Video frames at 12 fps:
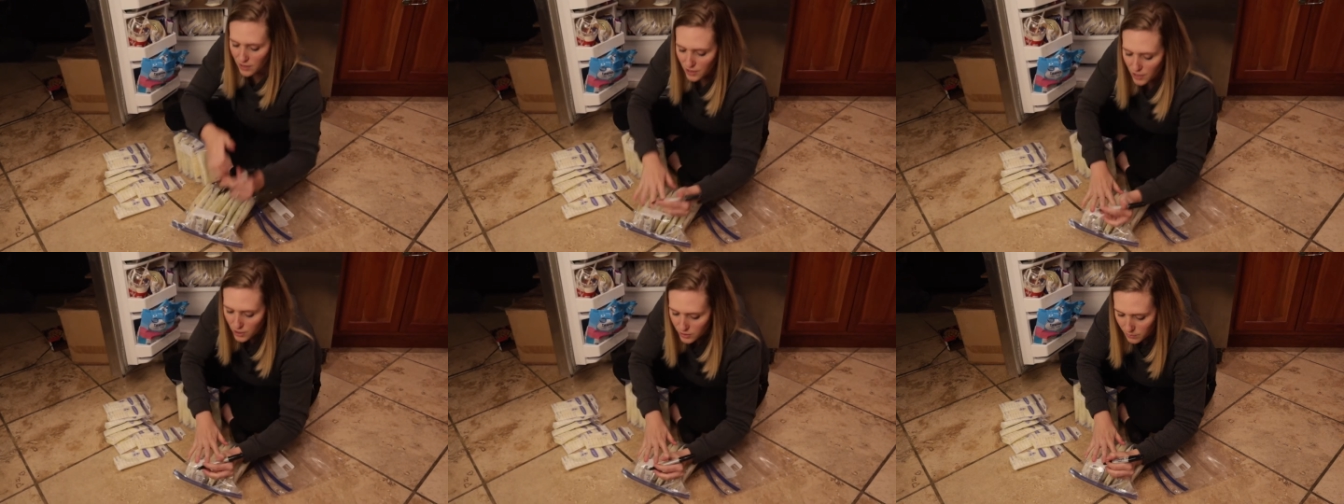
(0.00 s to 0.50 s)

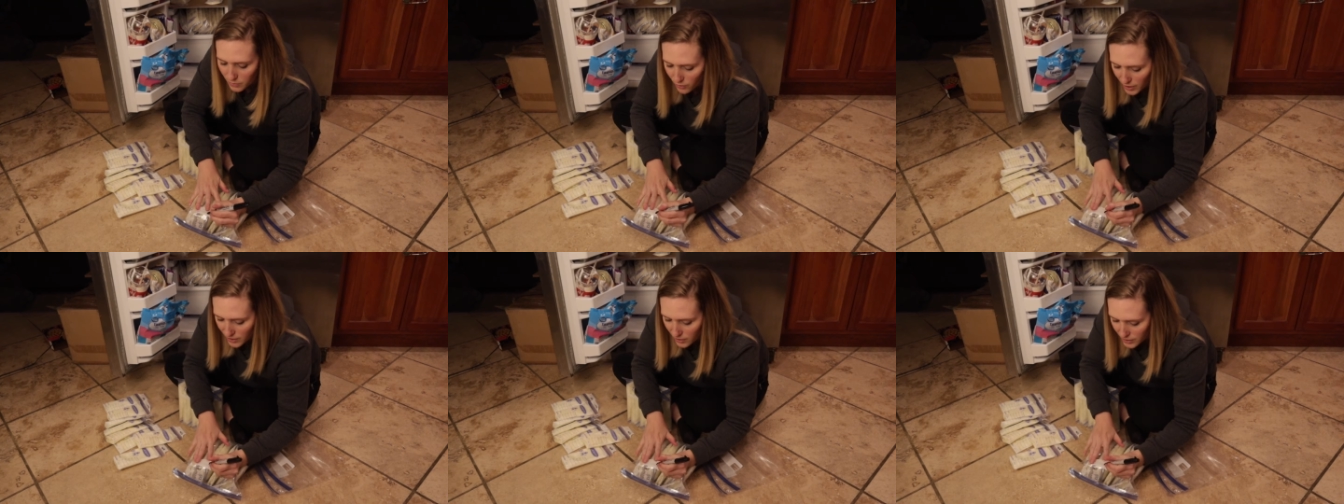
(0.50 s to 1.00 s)
So I'm going to
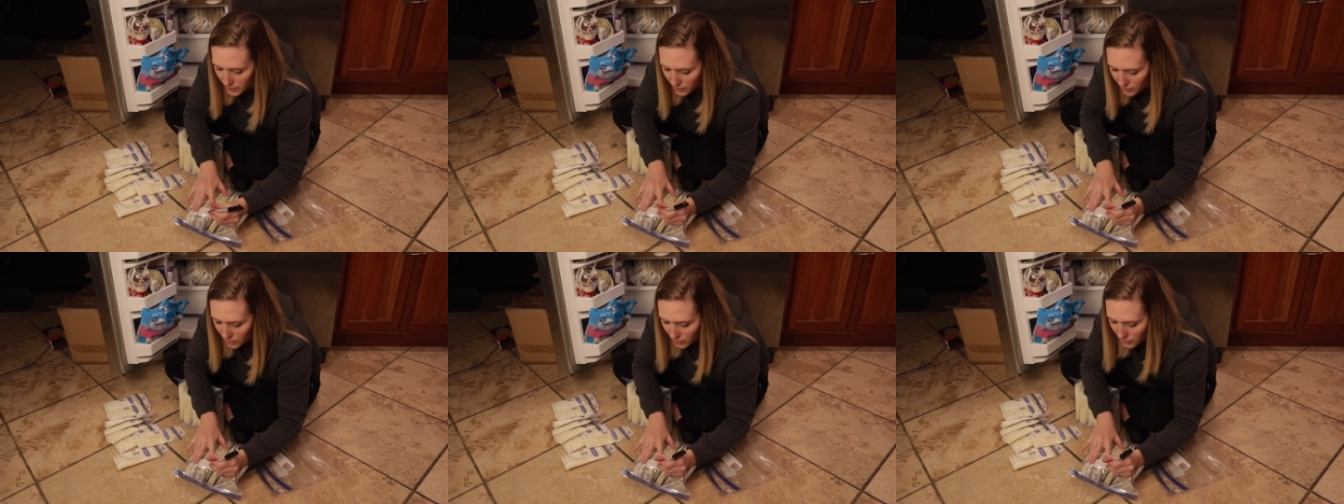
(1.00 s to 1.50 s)
write on
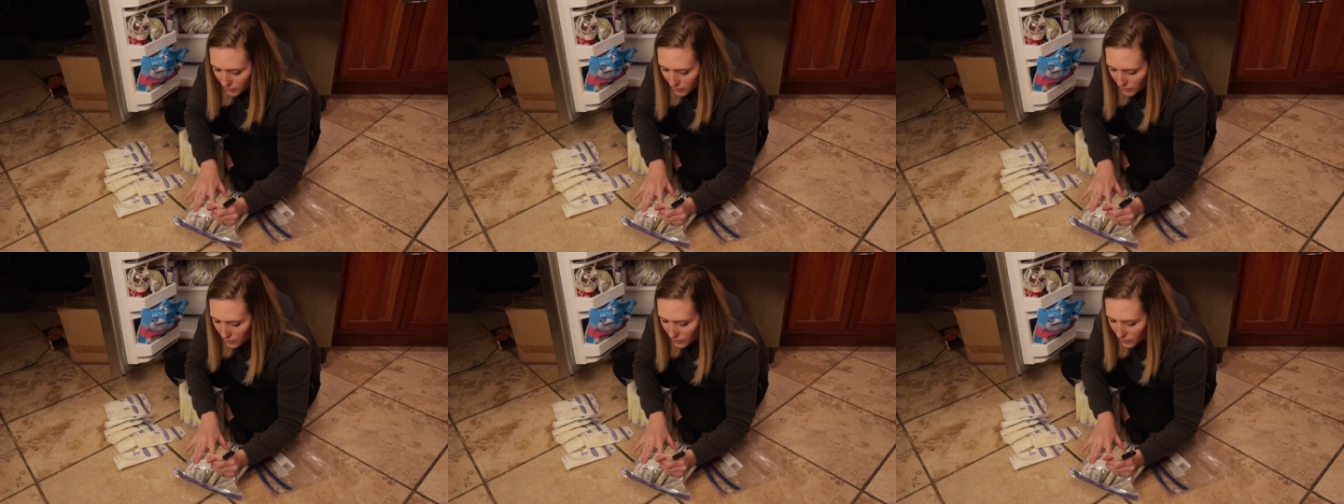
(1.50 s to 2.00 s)
here
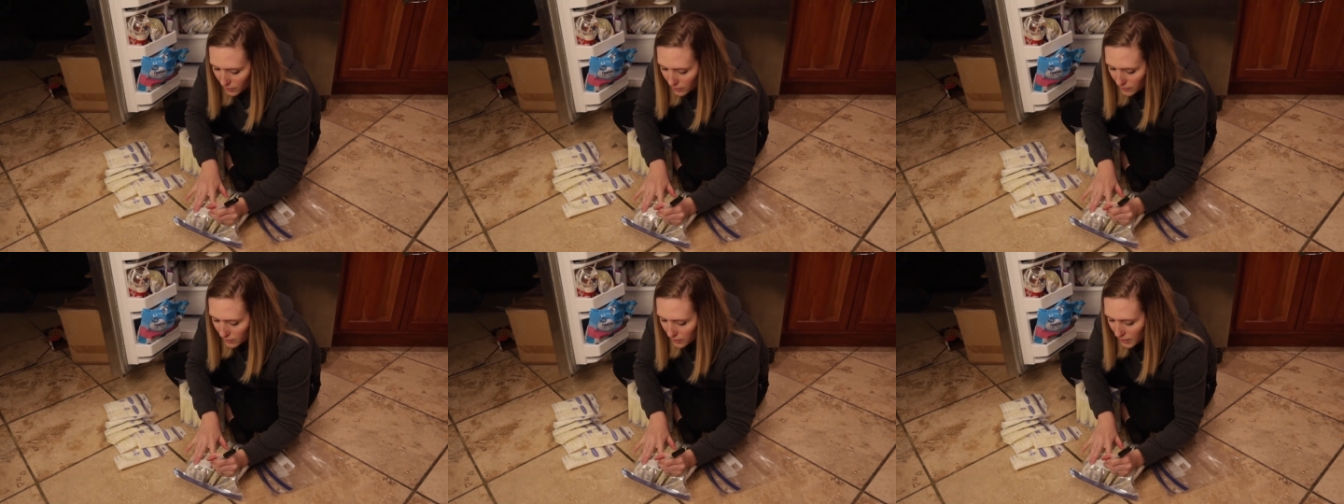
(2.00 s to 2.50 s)

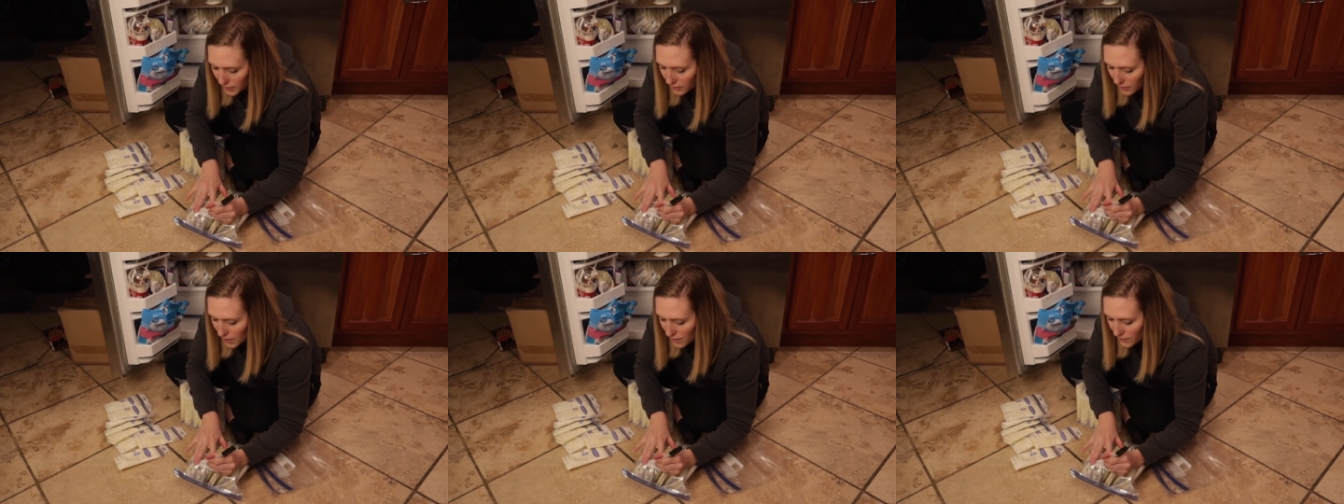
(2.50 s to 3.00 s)

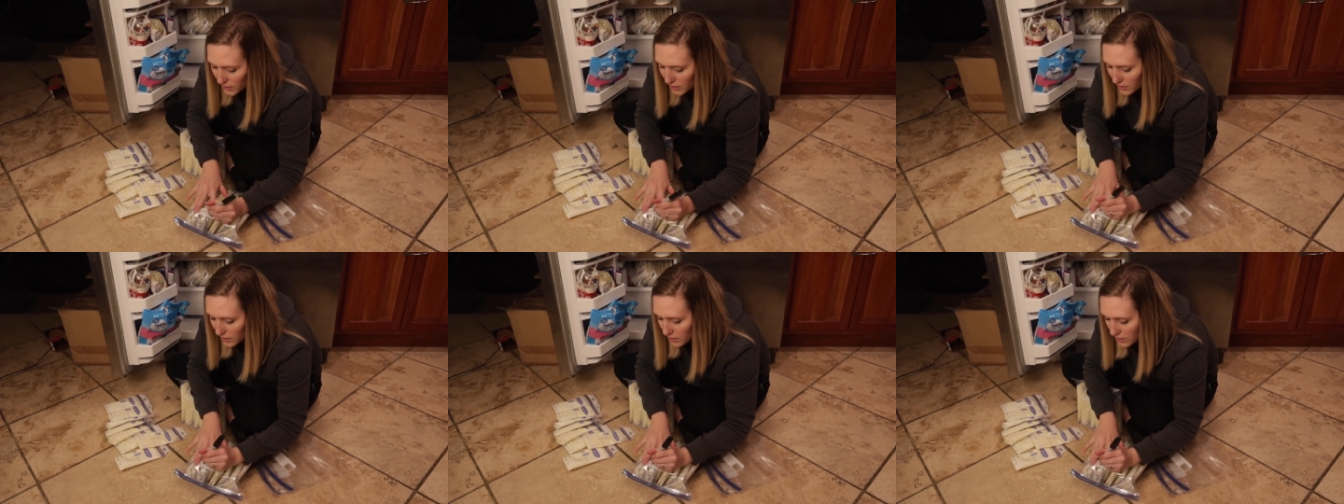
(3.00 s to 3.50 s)

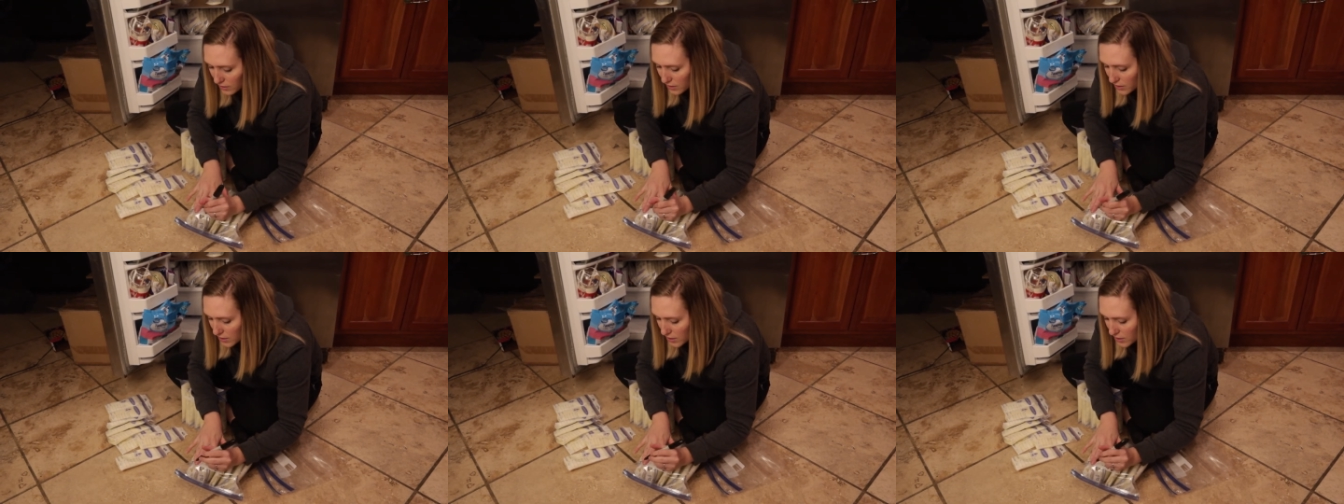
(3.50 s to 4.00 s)
9/11
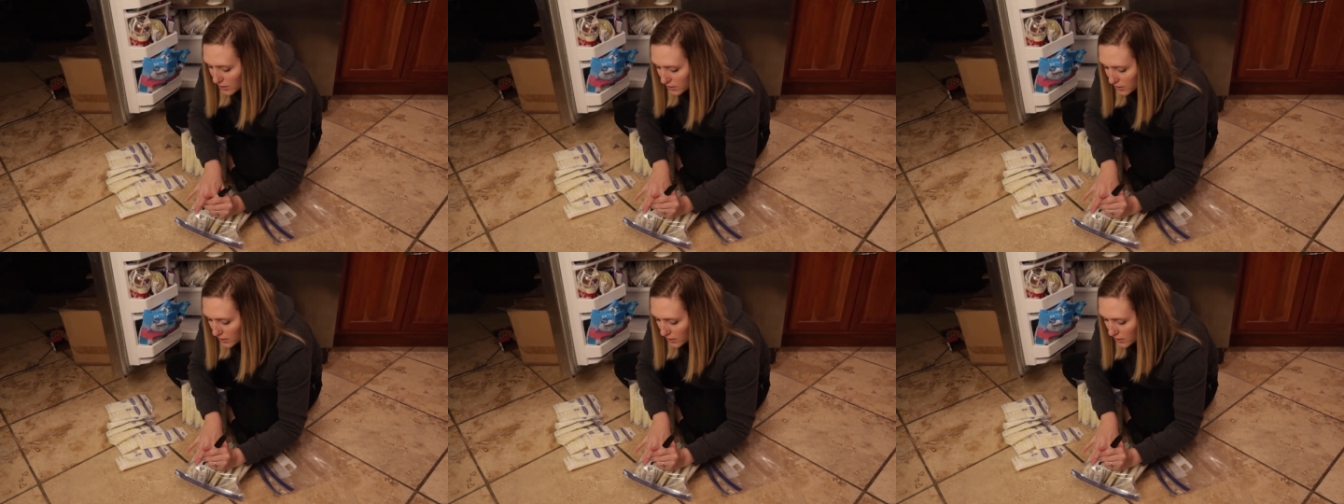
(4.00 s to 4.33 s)
to